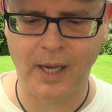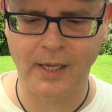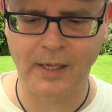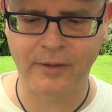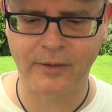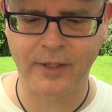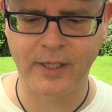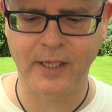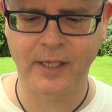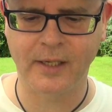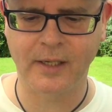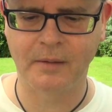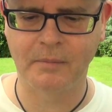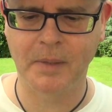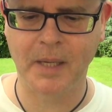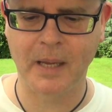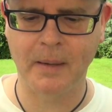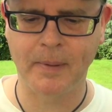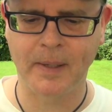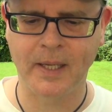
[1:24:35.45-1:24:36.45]
I think
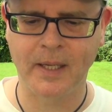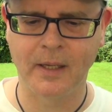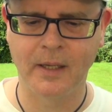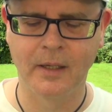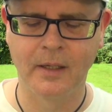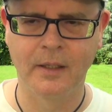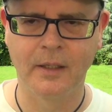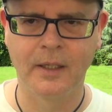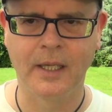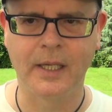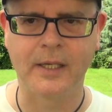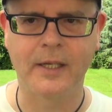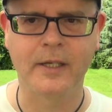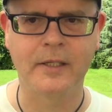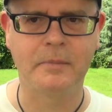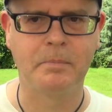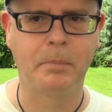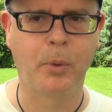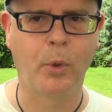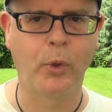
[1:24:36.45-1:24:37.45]
maybe it
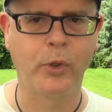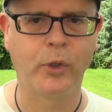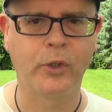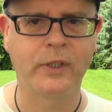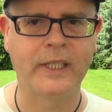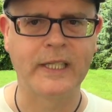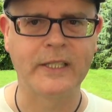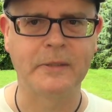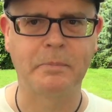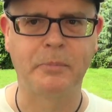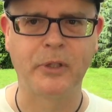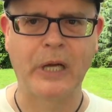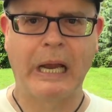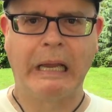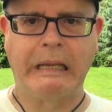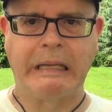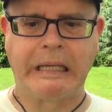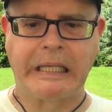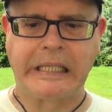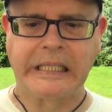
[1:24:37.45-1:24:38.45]
has boiled his
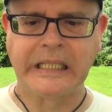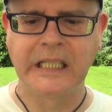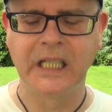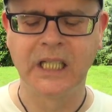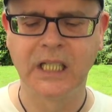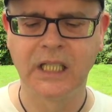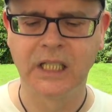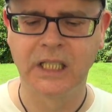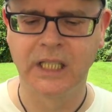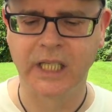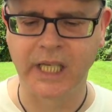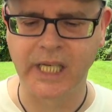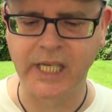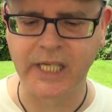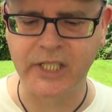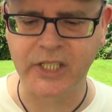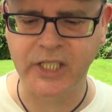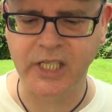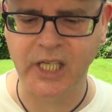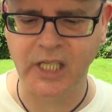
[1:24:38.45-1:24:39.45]
brain in
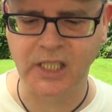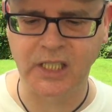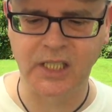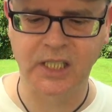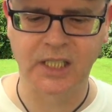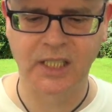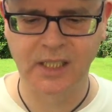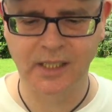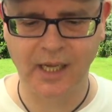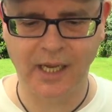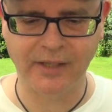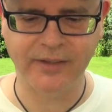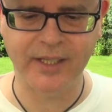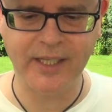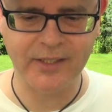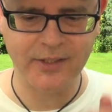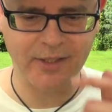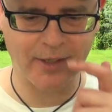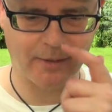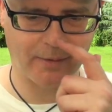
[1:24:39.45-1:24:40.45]
his skull. I
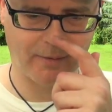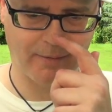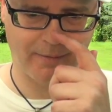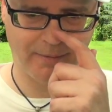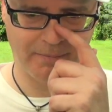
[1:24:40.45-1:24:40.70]
think so,